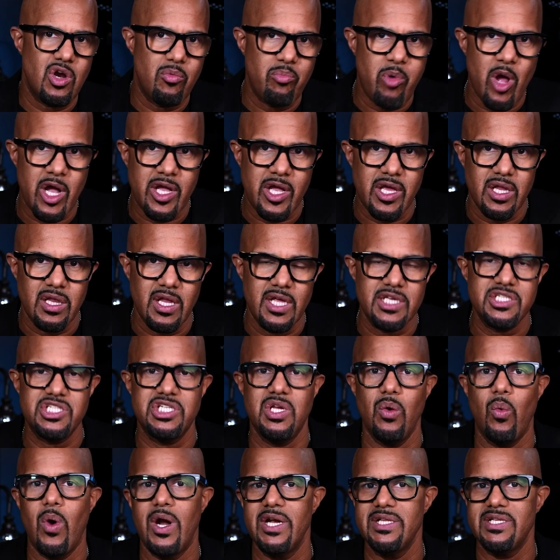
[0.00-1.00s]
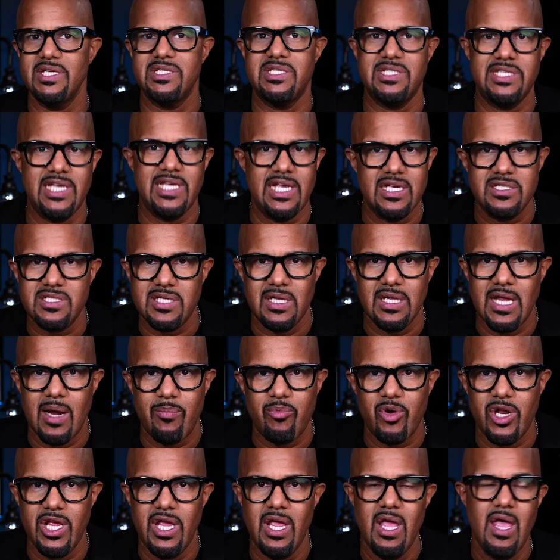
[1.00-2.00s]
bucket list. She wanted to see a
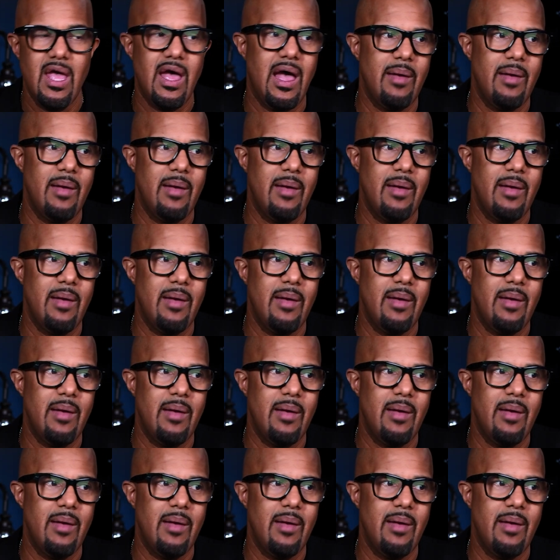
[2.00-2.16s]
celebrity.